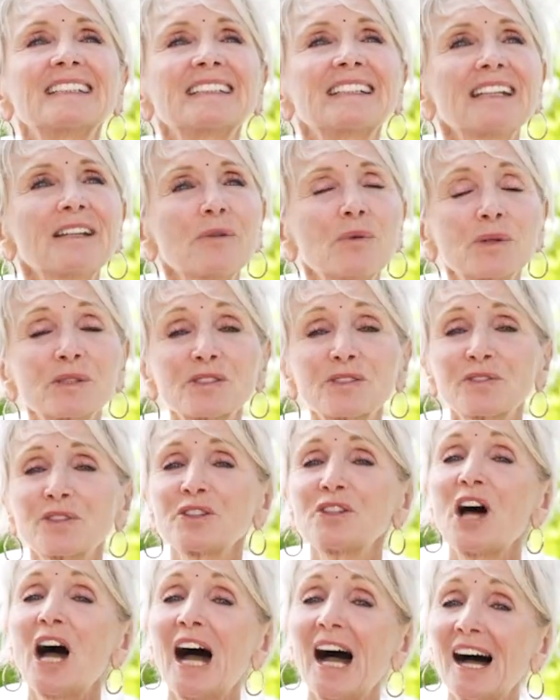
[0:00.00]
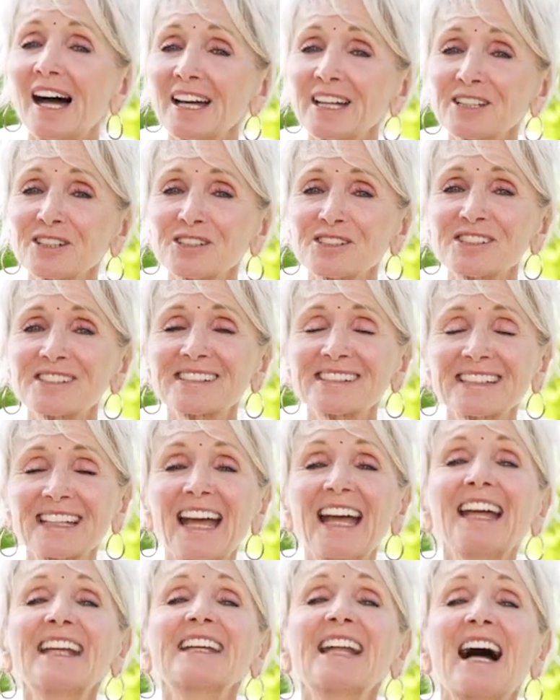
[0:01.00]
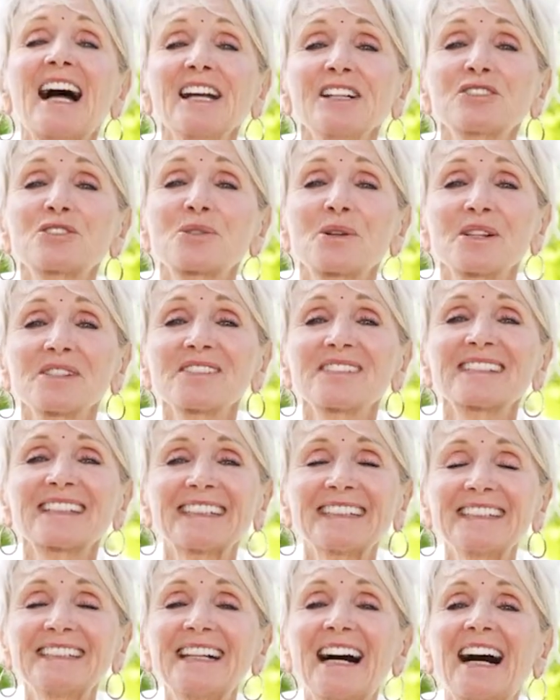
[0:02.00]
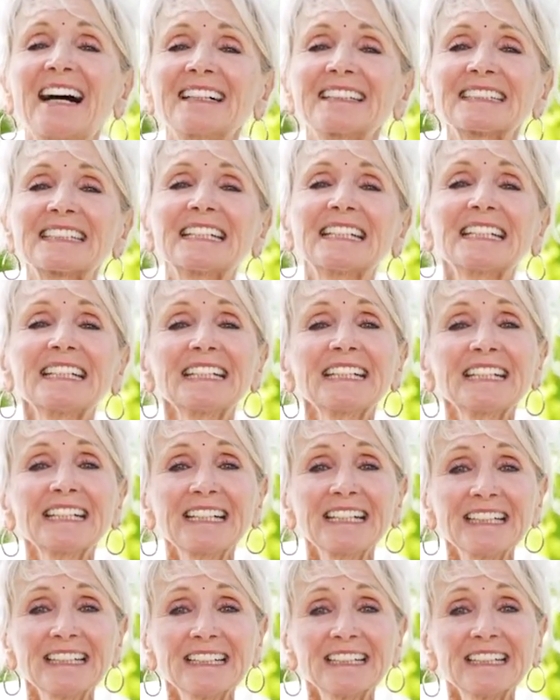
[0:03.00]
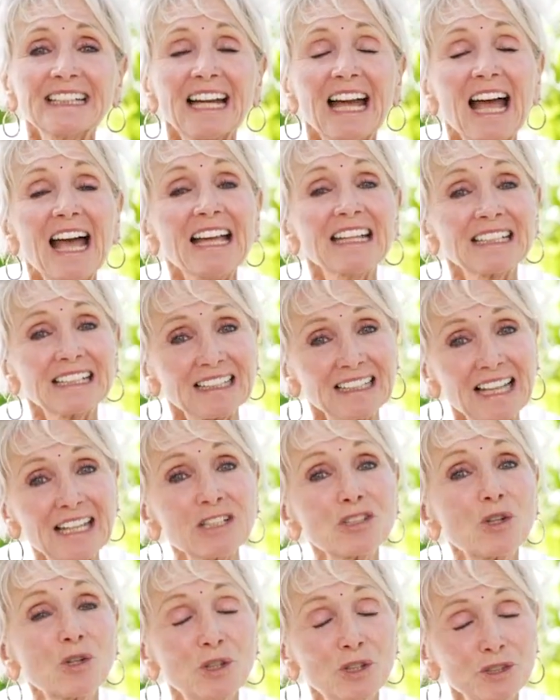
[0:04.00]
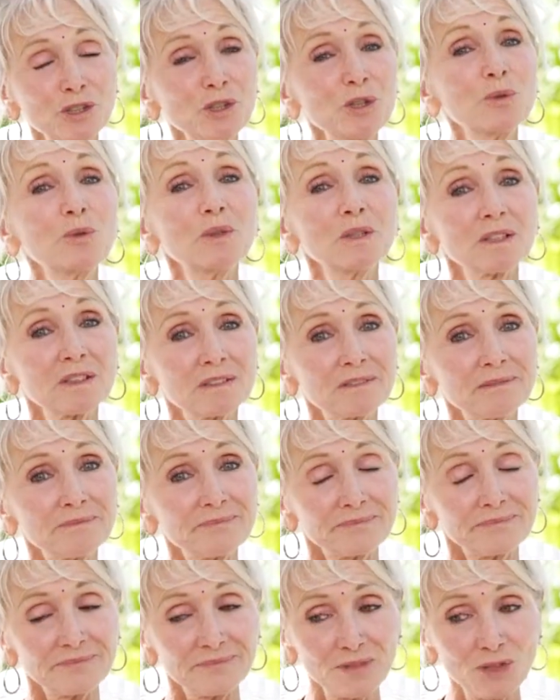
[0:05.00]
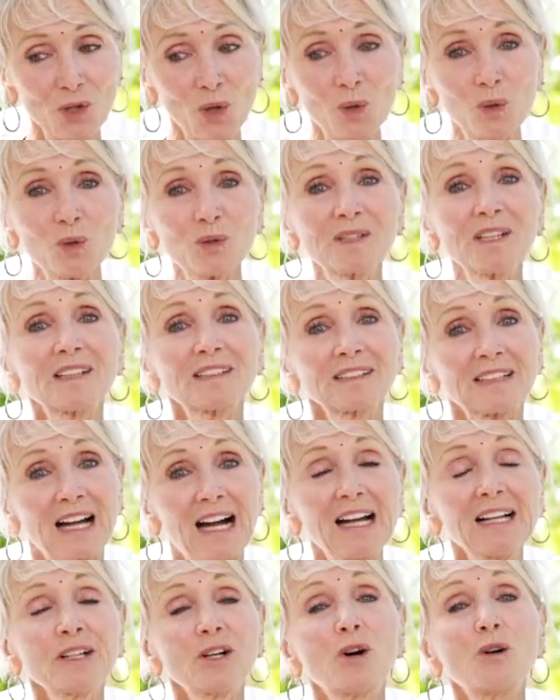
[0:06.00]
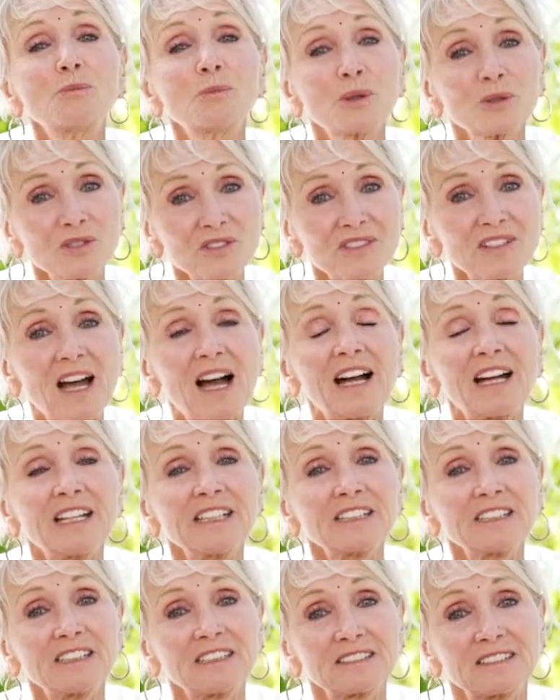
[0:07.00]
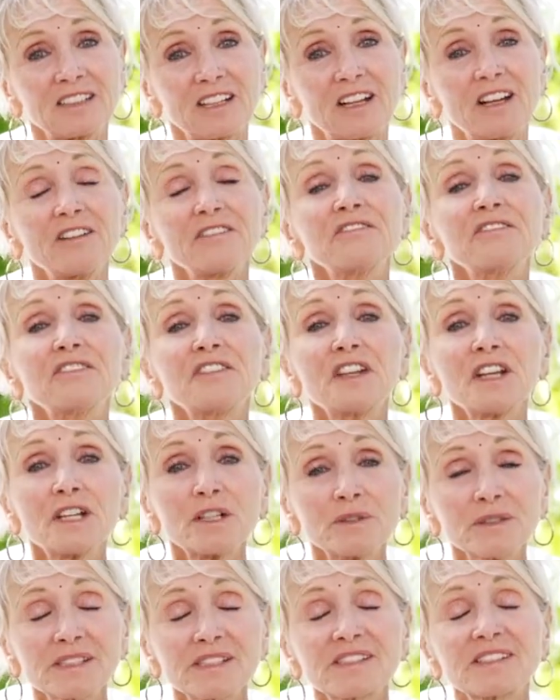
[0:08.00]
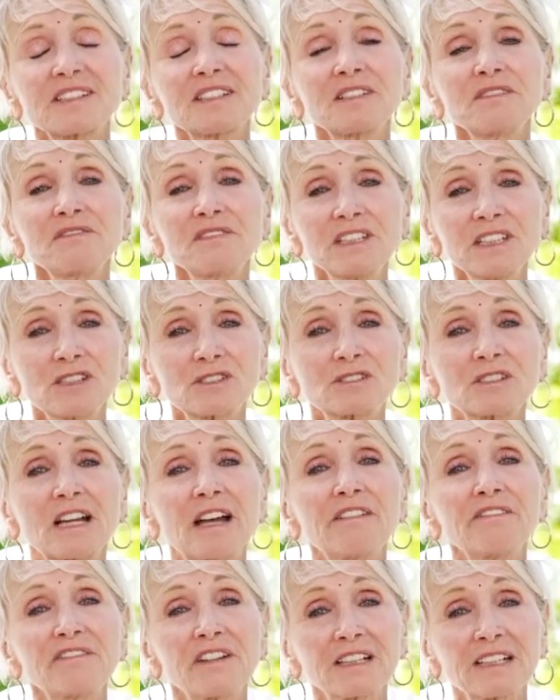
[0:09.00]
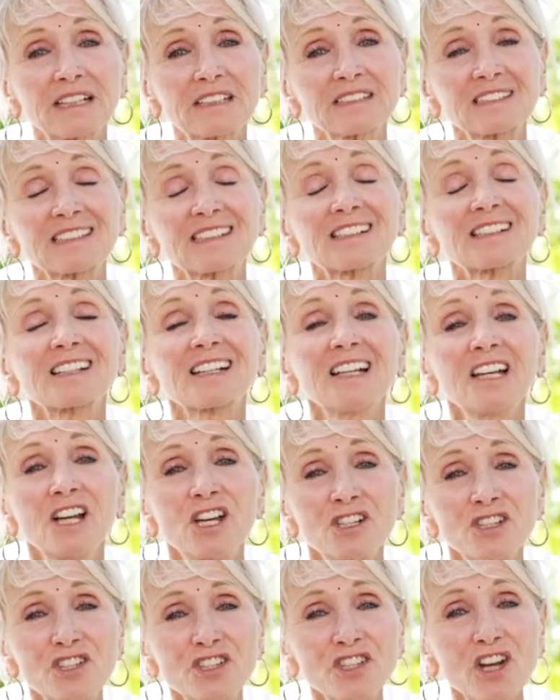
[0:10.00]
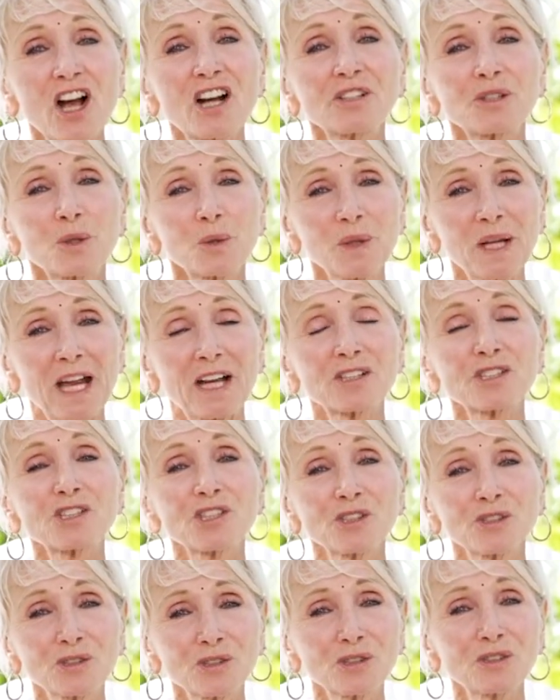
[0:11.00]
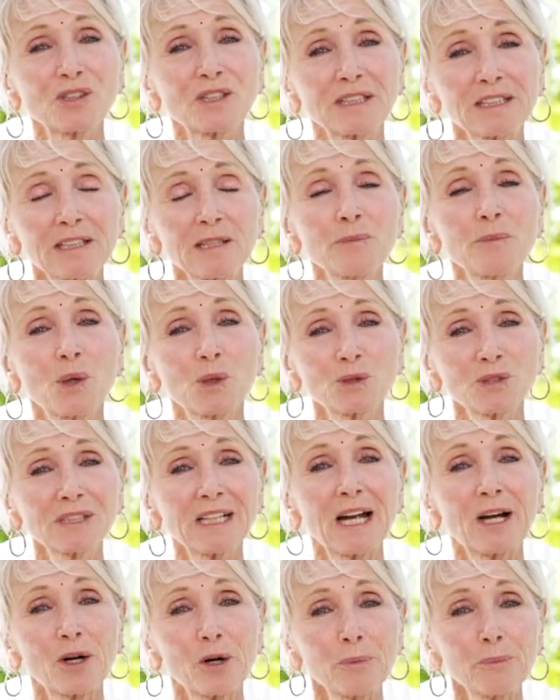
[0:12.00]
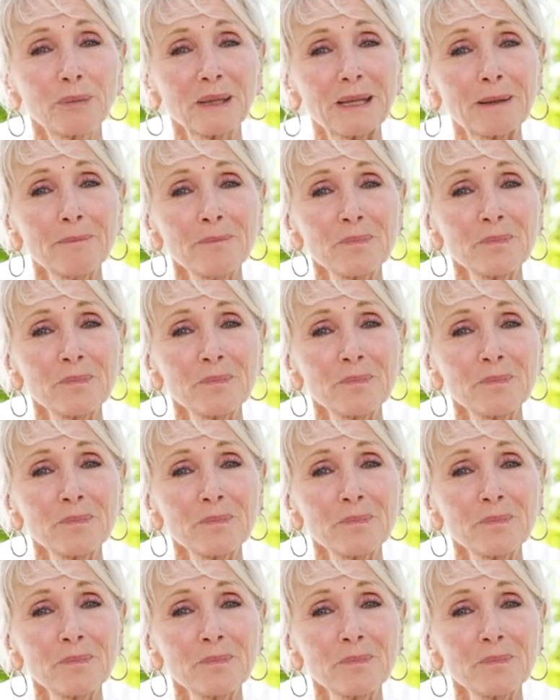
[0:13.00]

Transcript: it was for the highest, and I trusted that. And later on, you will know that I almost died, a very severe anaphylactic shock reaction to the chemotherapy.